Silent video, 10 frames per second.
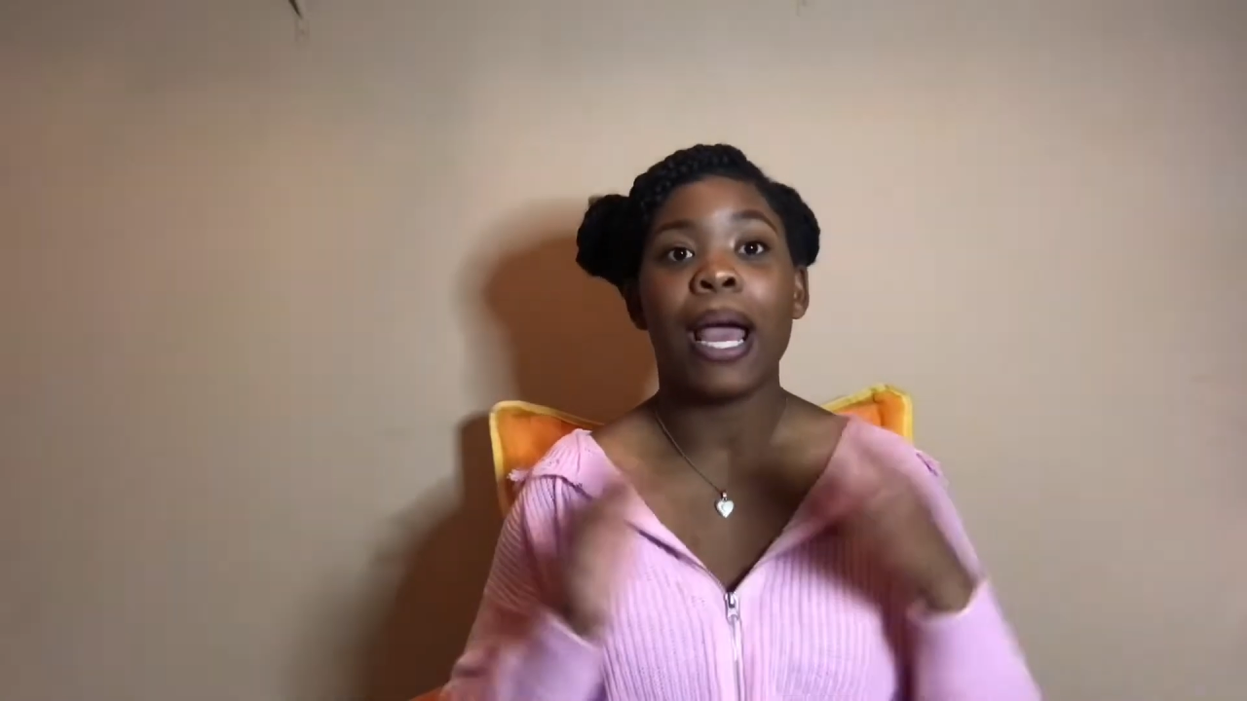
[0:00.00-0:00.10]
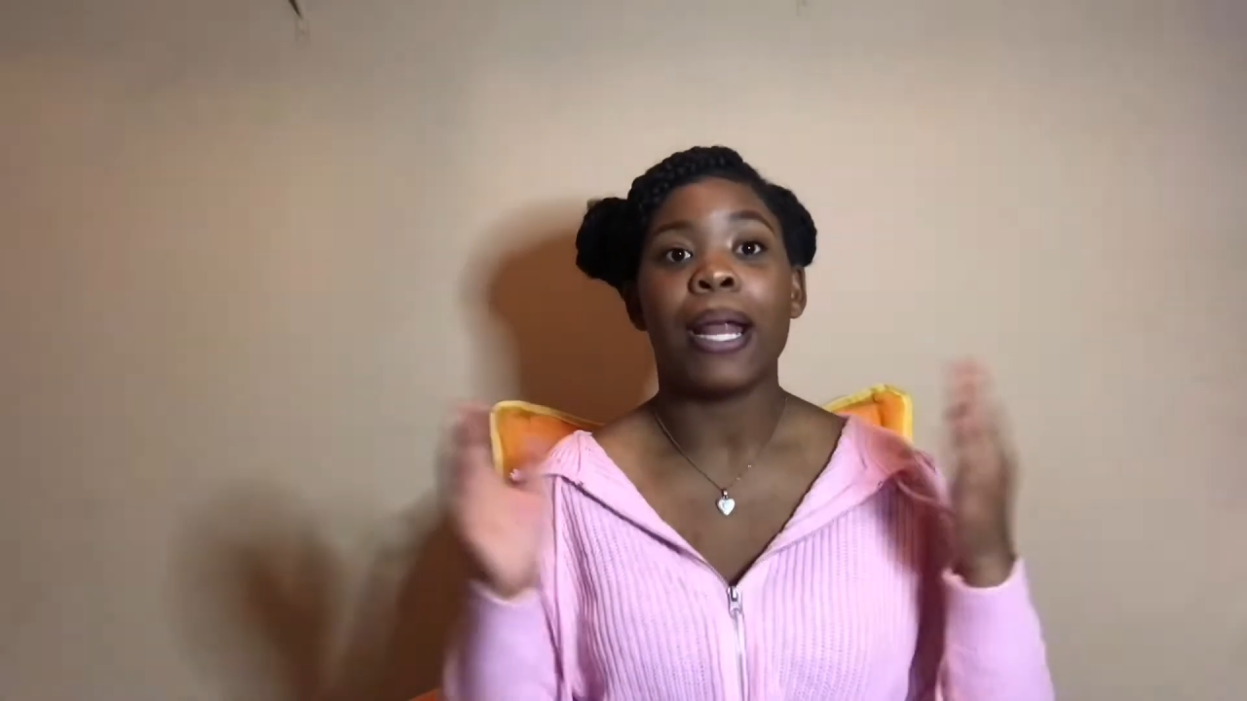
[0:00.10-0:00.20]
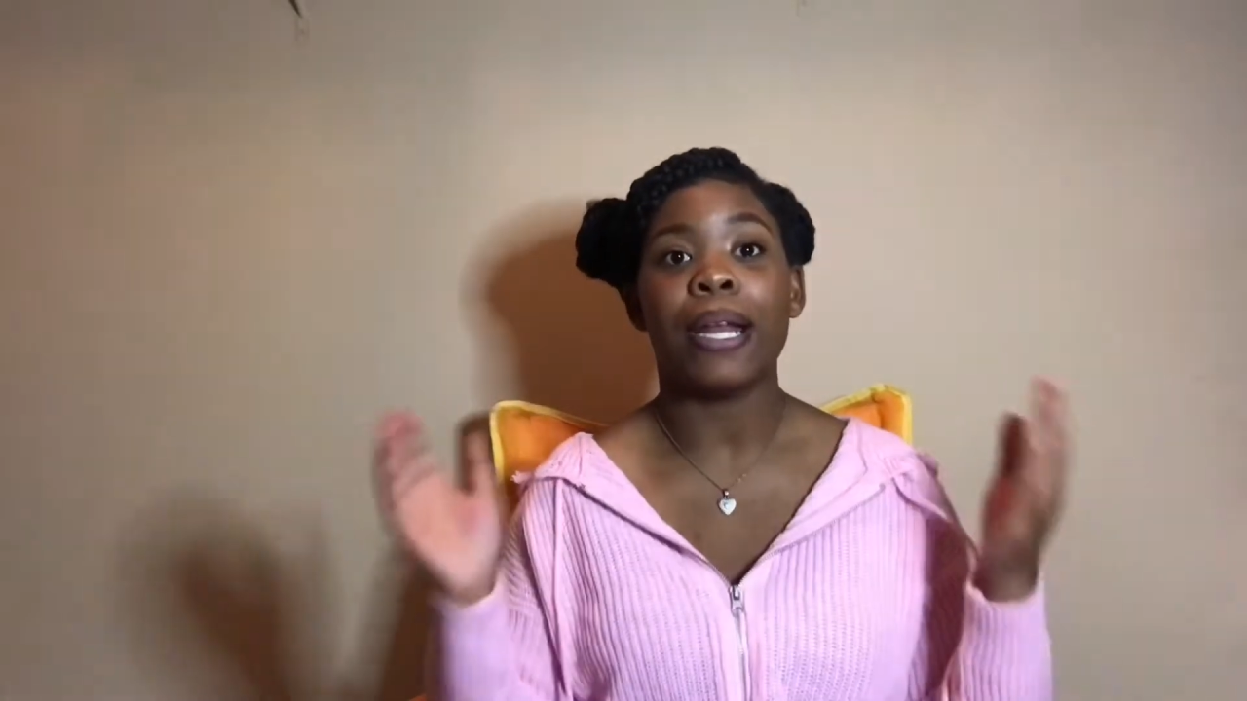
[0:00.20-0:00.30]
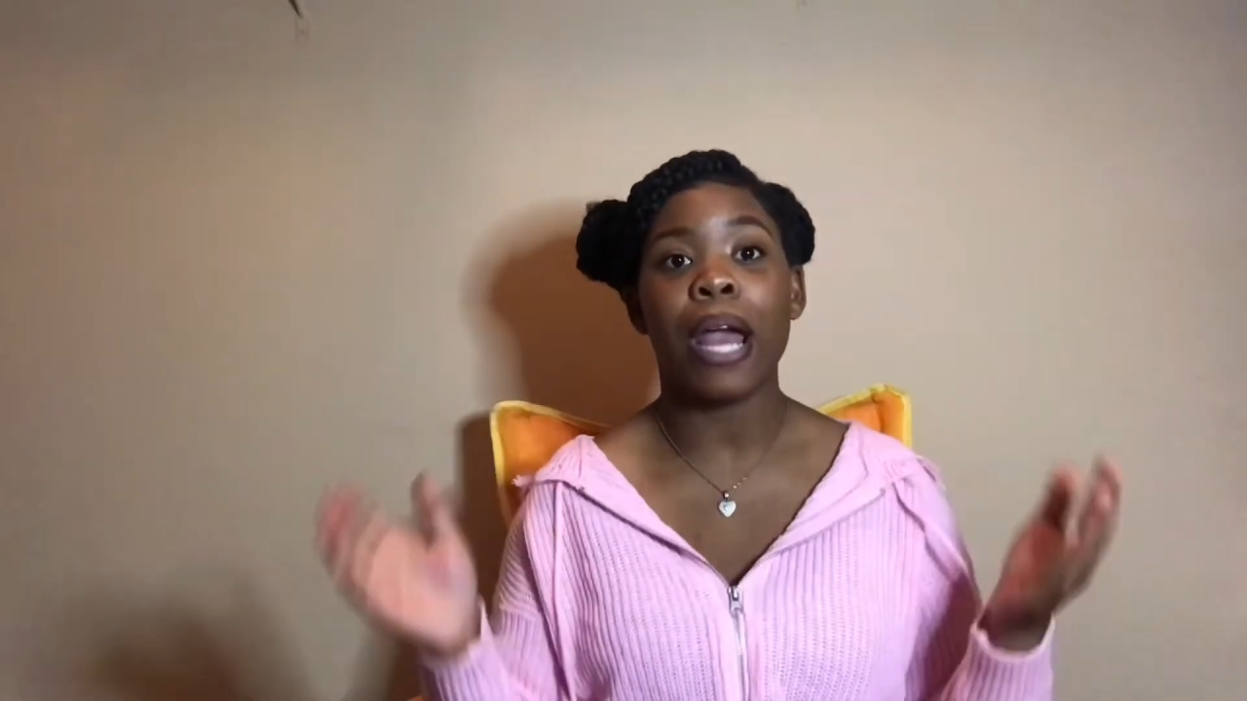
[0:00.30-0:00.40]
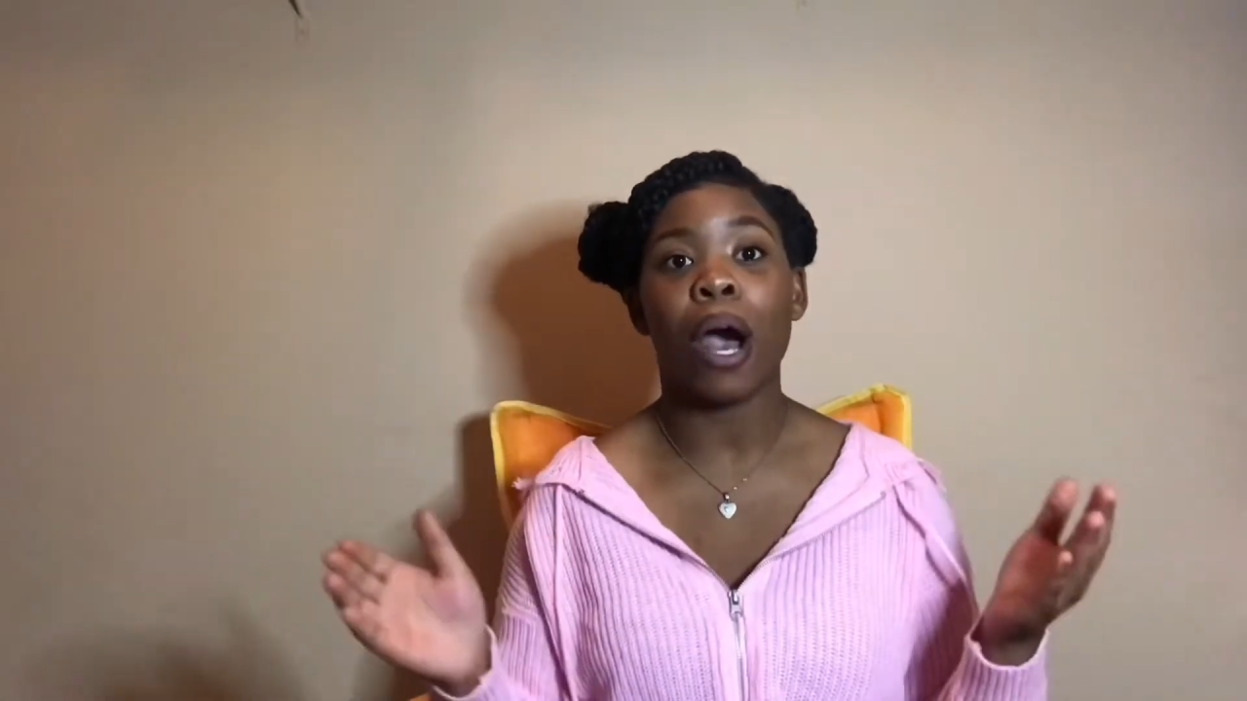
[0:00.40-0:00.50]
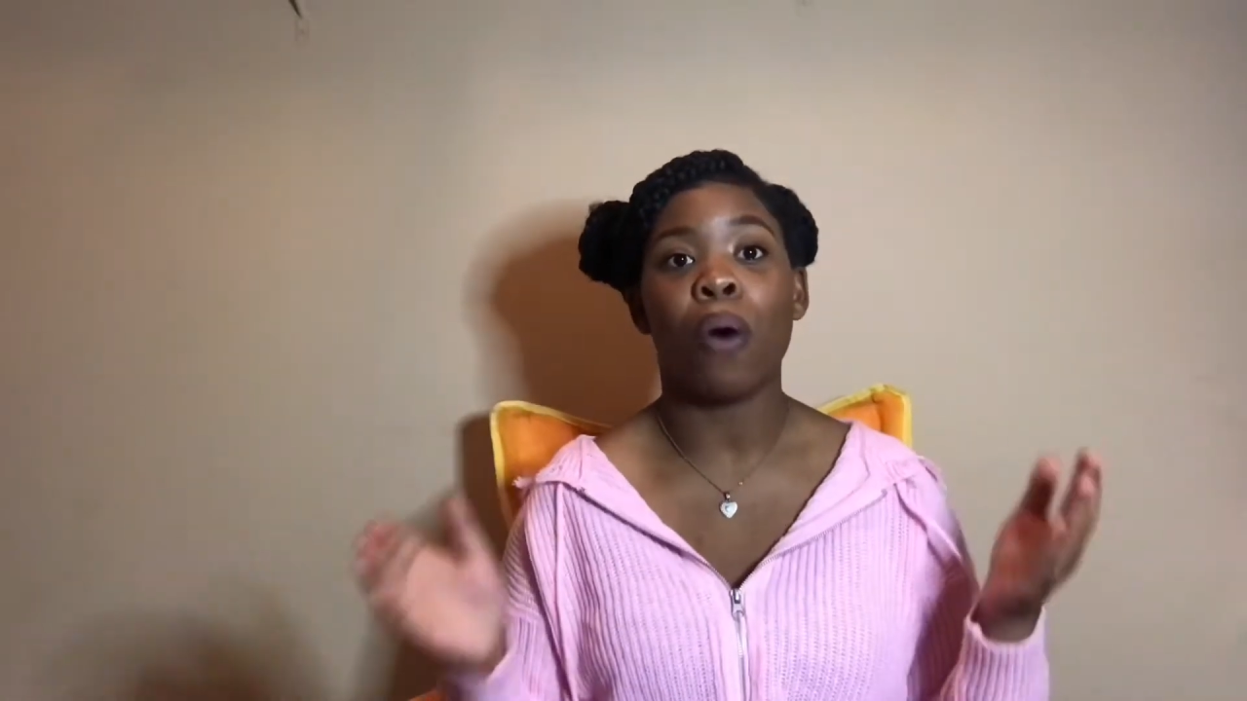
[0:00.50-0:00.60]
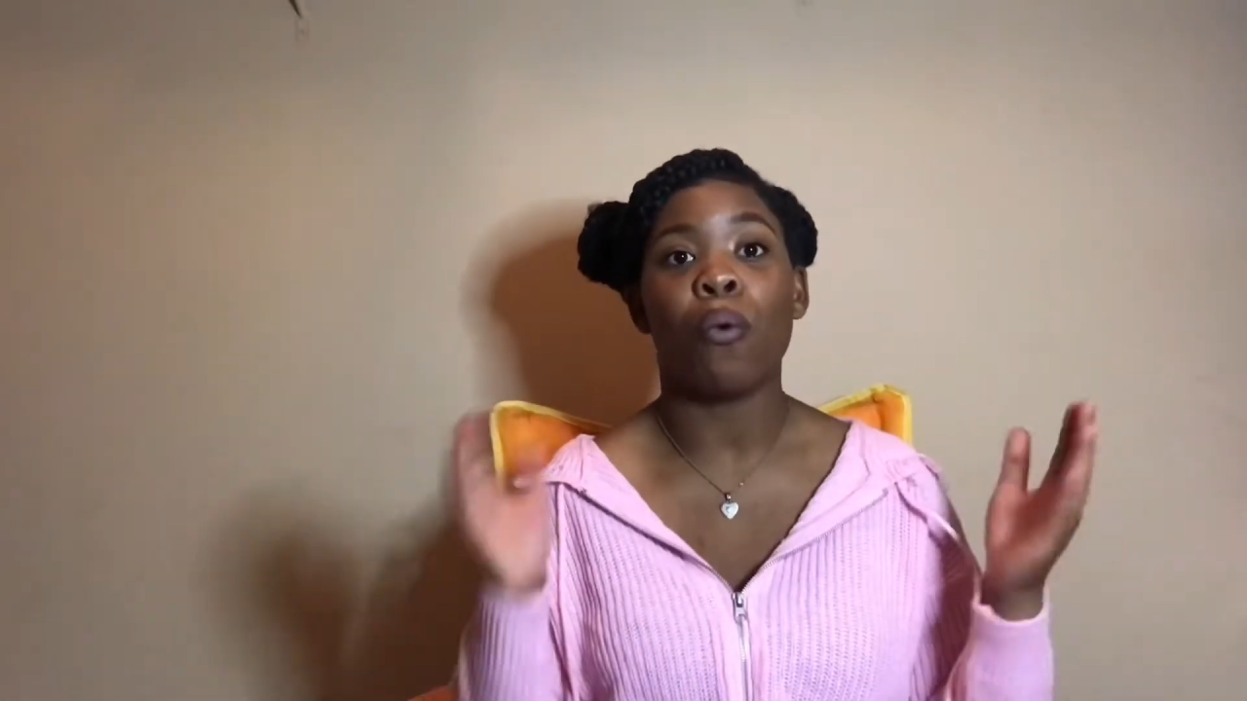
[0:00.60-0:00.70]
Now,